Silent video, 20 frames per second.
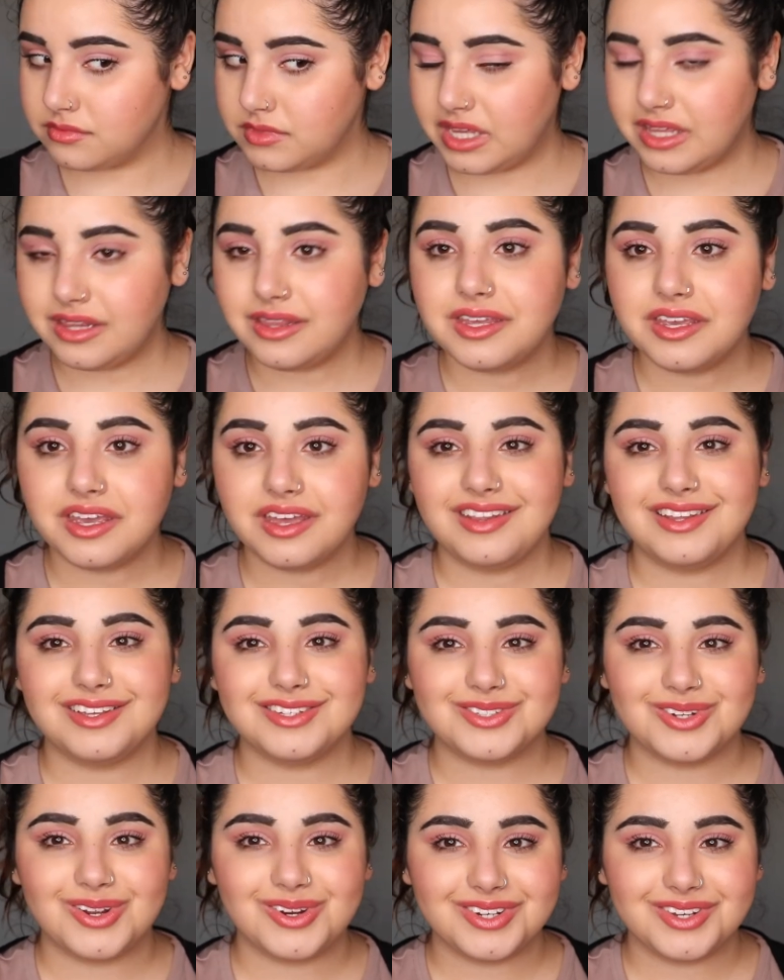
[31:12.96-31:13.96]
In the end,
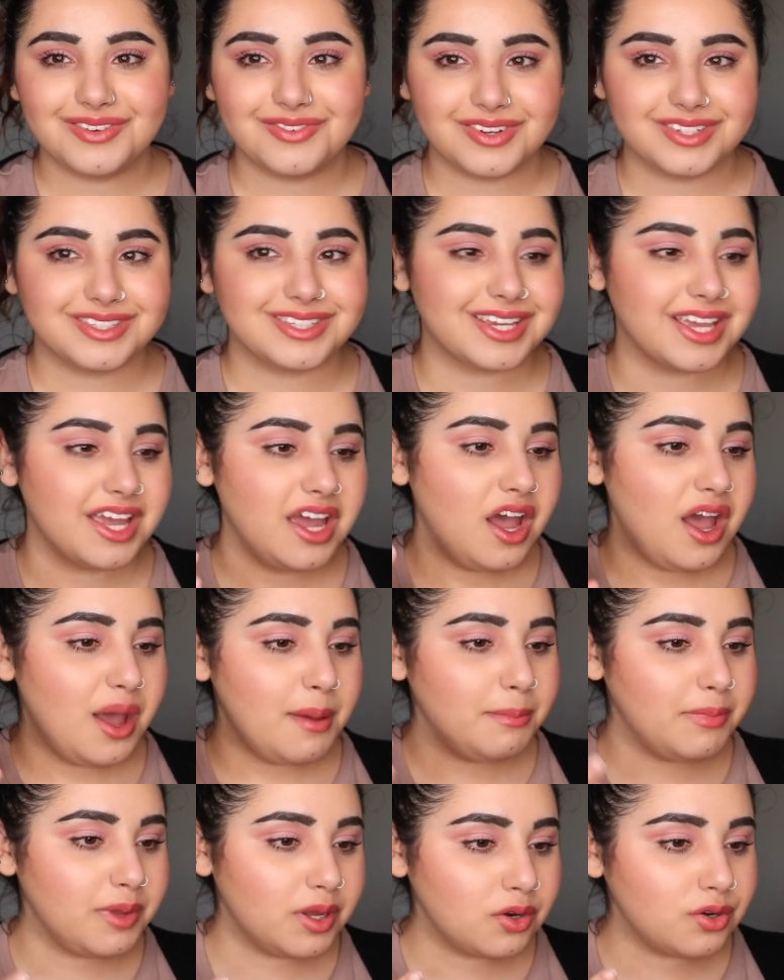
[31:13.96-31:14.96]
there's no difference. Like,
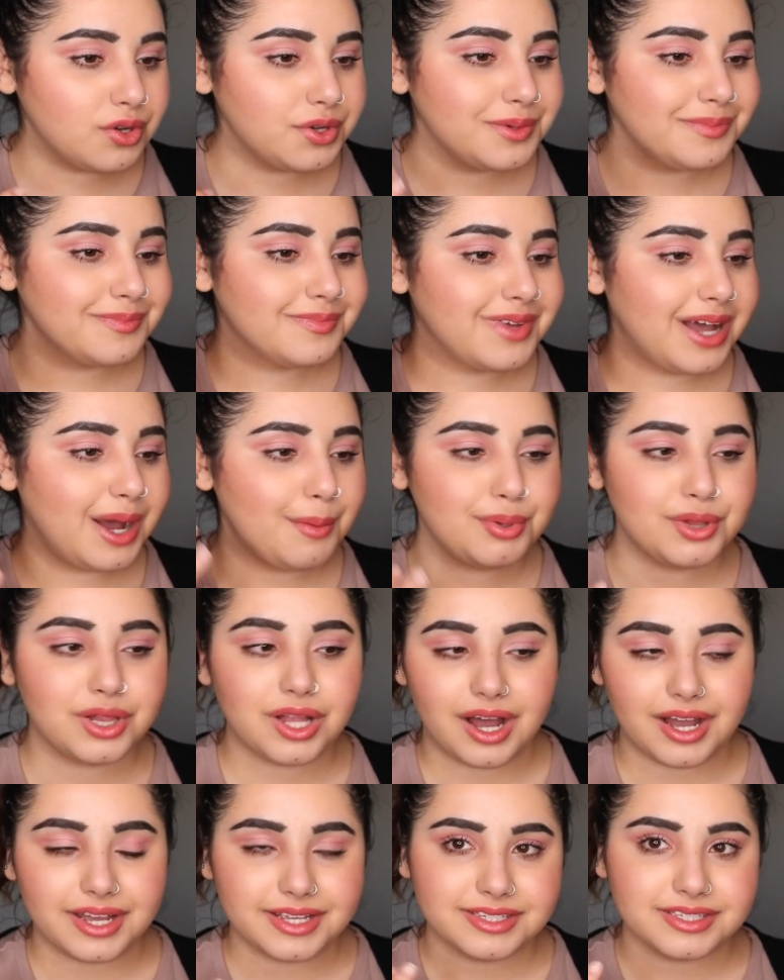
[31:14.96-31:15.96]
milk
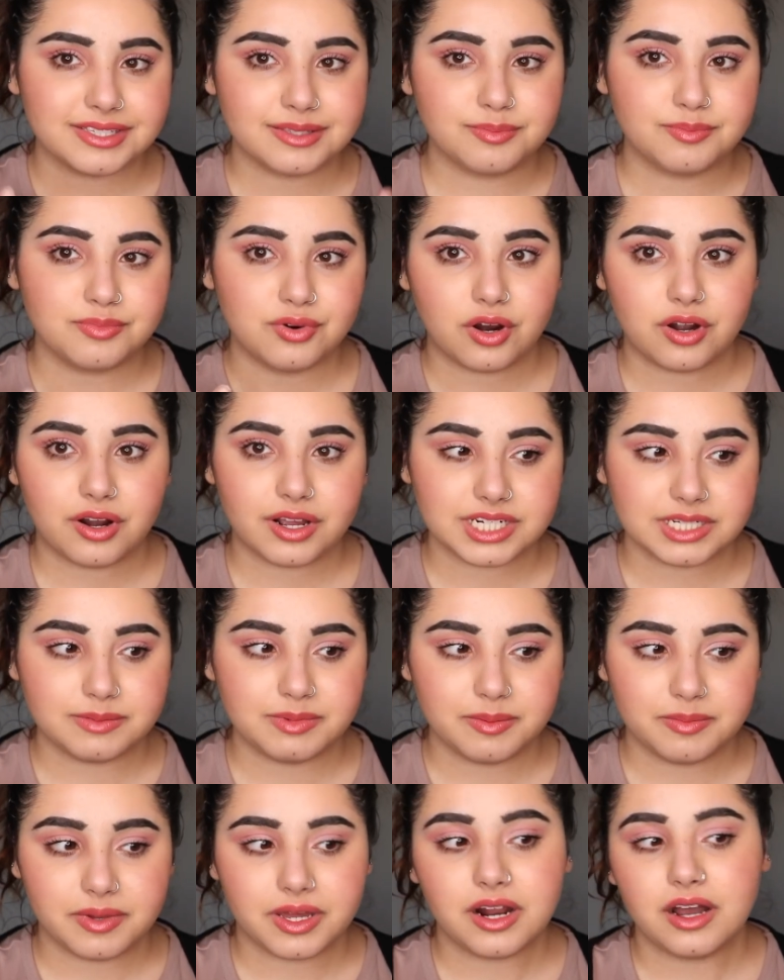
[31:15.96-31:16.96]
applies the product a
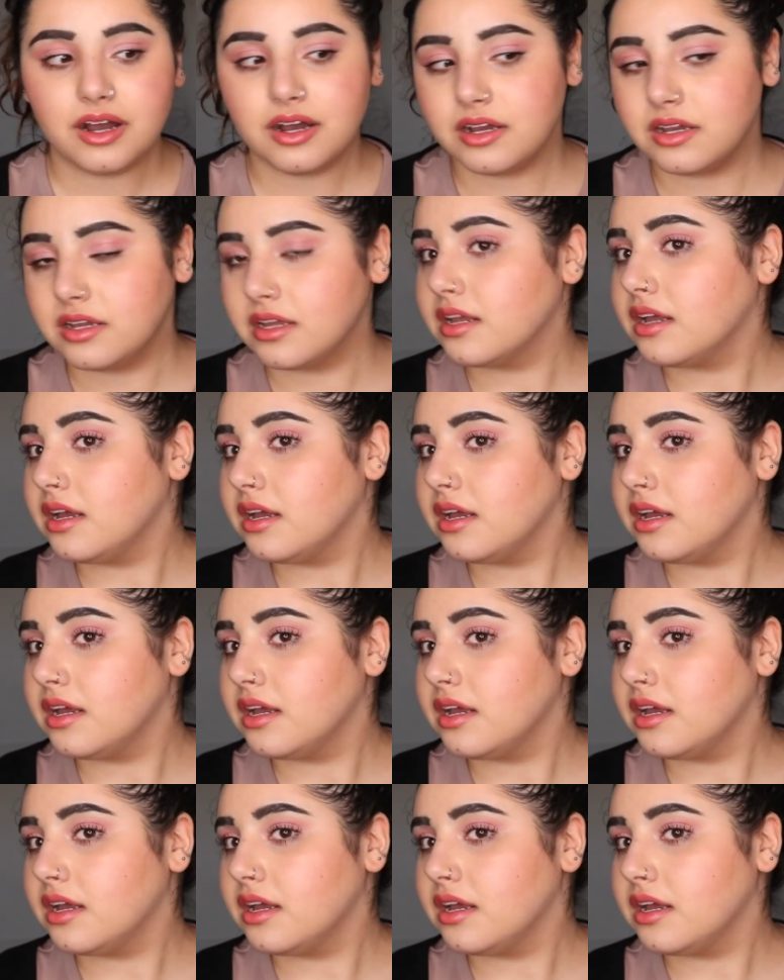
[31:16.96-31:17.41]
bit better.